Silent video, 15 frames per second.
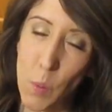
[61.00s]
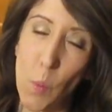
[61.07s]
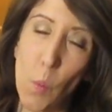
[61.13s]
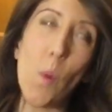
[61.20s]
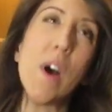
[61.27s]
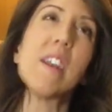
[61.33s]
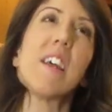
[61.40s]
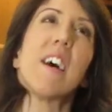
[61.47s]

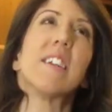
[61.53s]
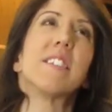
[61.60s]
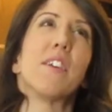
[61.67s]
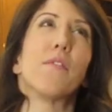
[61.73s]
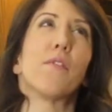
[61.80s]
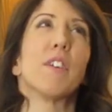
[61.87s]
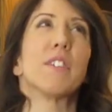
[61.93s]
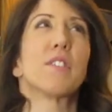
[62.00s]
What a
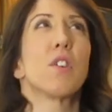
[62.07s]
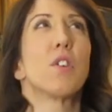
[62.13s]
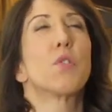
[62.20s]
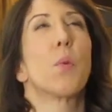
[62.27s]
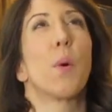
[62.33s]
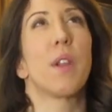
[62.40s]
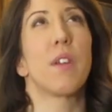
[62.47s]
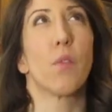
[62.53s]
difference
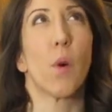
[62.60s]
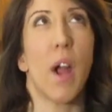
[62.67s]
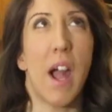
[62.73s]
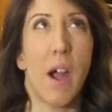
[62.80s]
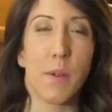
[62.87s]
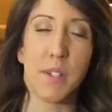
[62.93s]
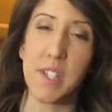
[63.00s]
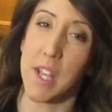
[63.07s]
24
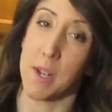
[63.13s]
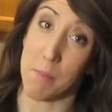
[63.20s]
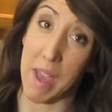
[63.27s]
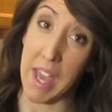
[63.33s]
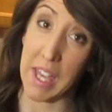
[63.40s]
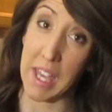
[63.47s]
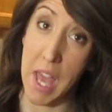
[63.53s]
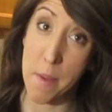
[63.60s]
hours can
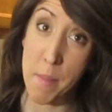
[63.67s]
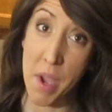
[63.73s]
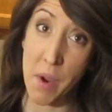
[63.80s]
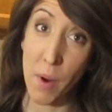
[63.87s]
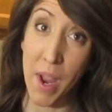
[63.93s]
make, am I